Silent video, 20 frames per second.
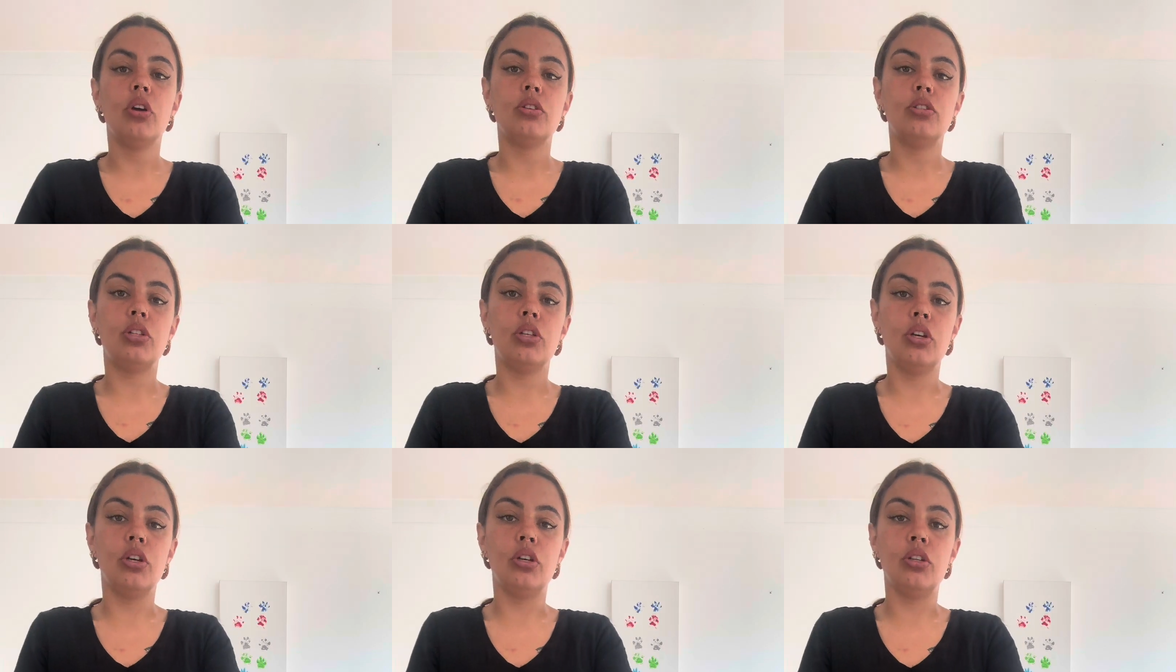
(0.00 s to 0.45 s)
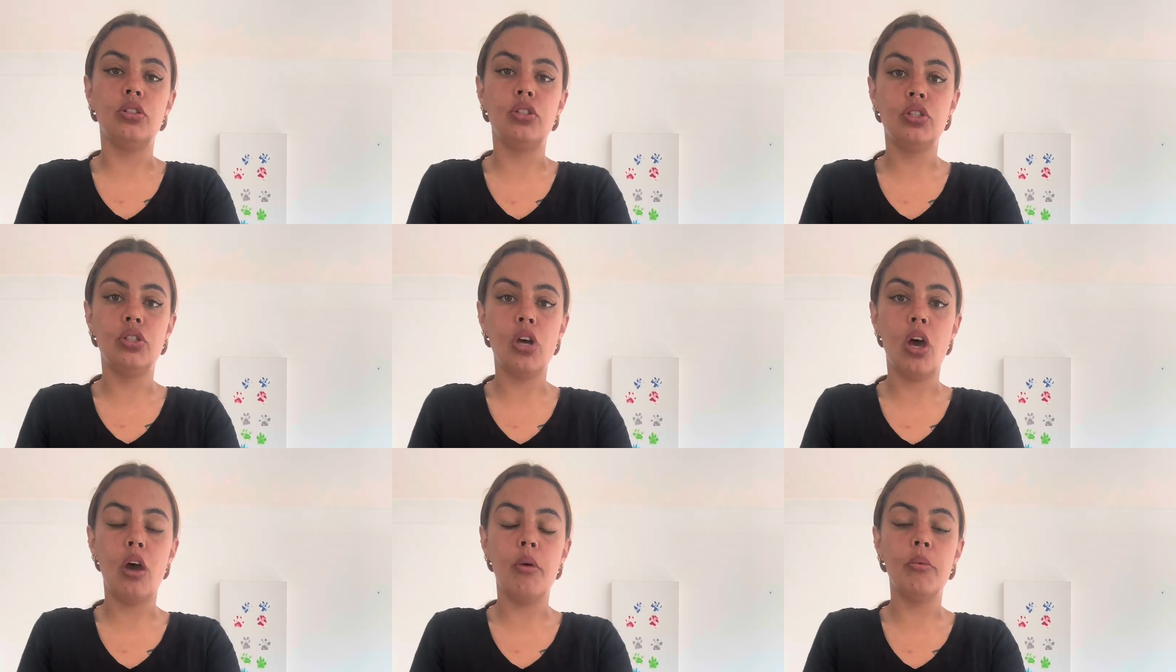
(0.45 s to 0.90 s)
to
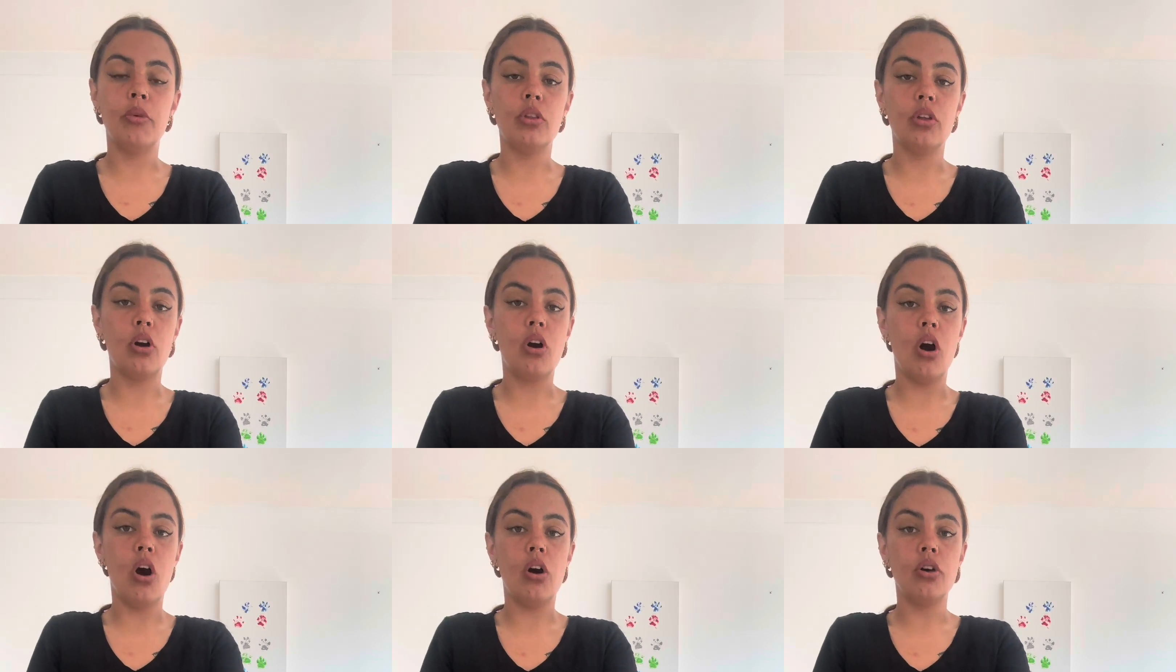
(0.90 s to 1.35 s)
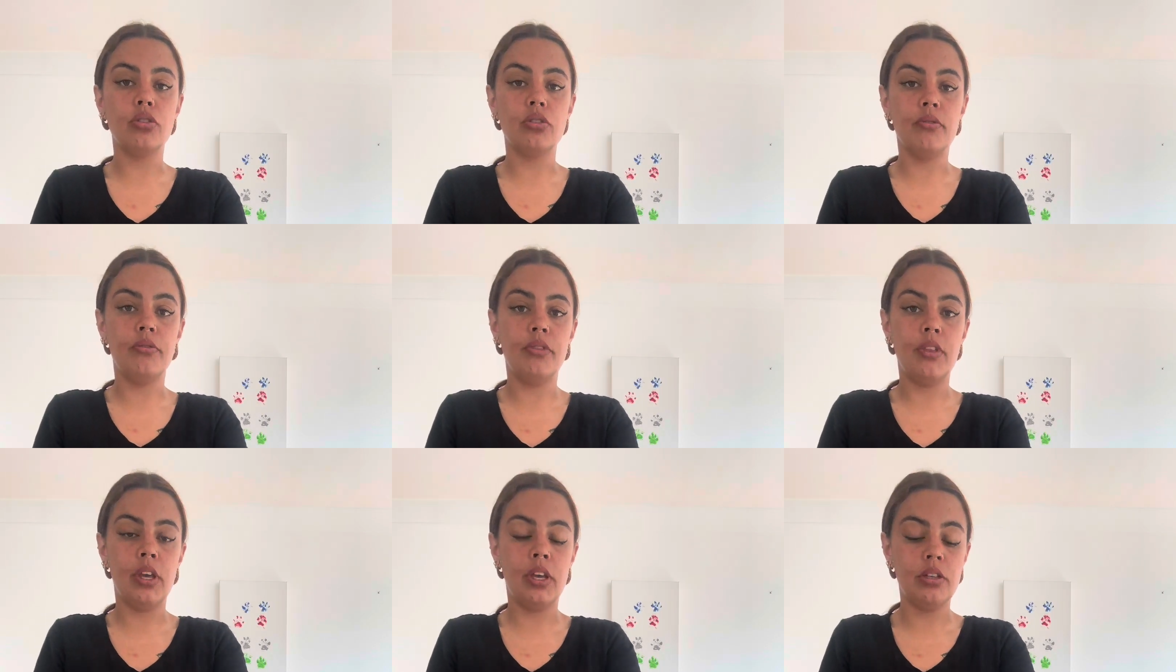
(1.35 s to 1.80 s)
determine the cause
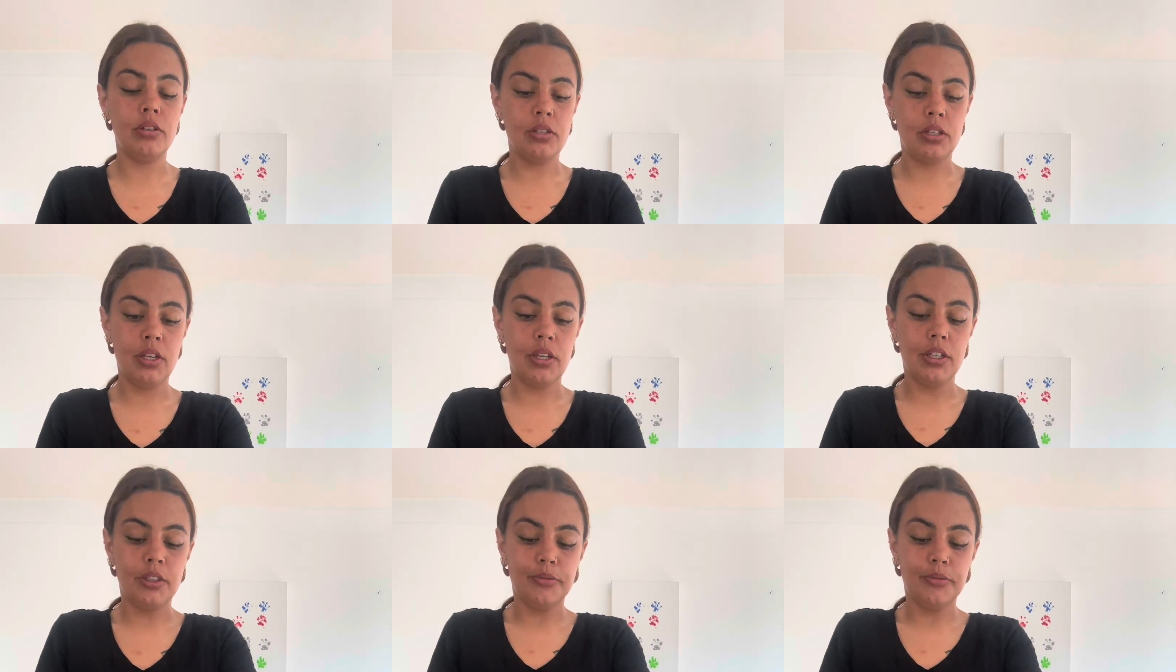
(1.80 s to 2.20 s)
of this.